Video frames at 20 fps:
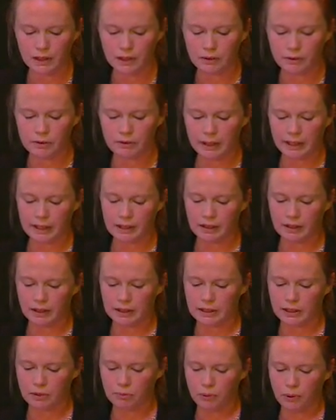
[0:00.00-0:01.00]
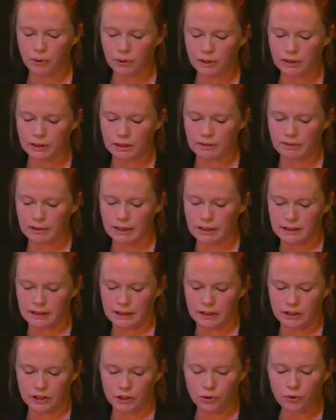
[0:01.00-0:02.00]
We recognise the importance of
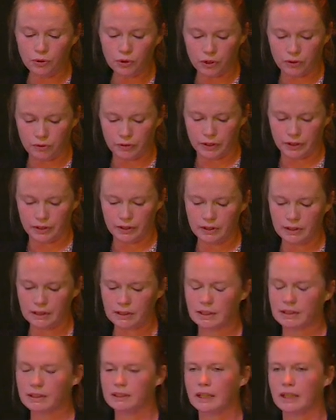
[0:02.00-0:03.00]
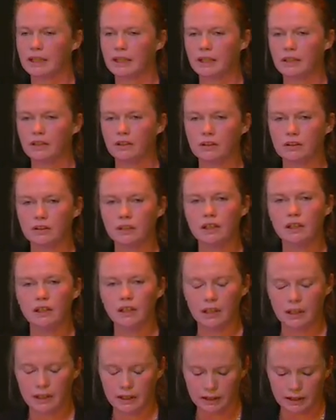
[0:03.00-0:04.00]
listening to all your views and taking on
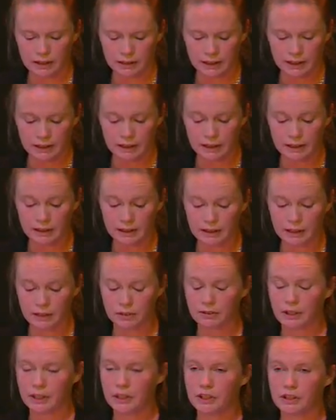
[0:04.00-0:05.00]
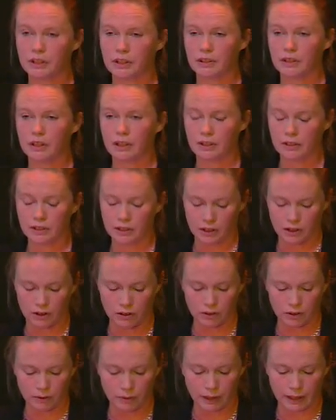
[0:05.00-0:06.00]
into consideration those
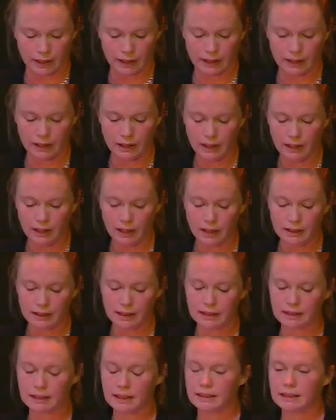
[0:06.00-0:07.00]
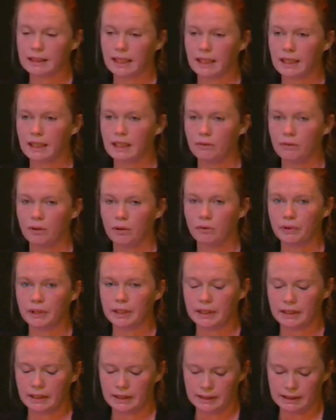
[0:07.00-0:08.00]
along the way, and that's exactly what
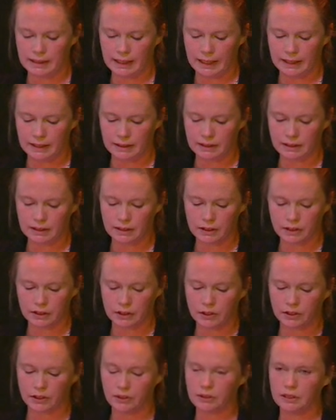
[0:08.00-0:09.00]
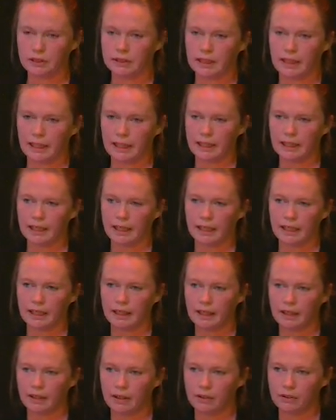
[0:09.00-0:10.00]
we intend to do today
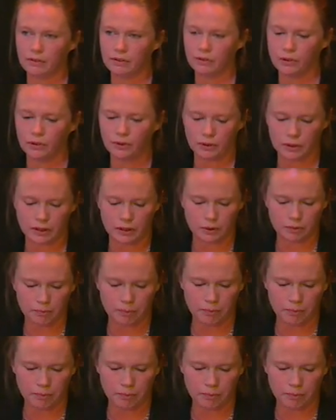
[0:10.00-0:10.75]
and going forward.